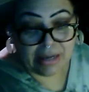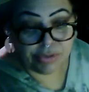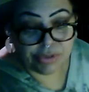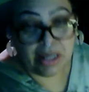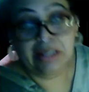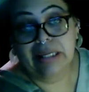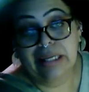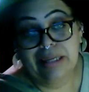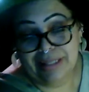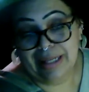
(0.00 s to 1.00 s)
we're talking
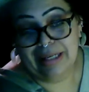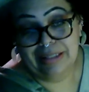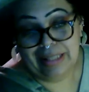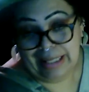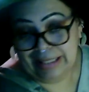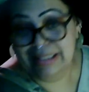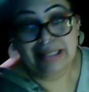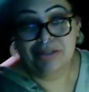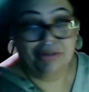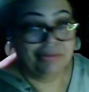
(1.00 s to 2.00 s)
evil eye, like this
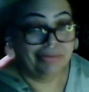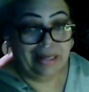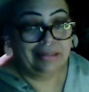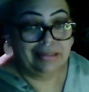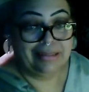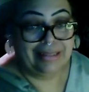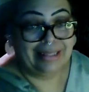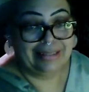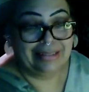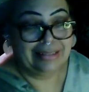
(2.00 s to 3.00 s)
ain't your friend,
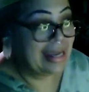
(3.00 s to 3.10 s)
like they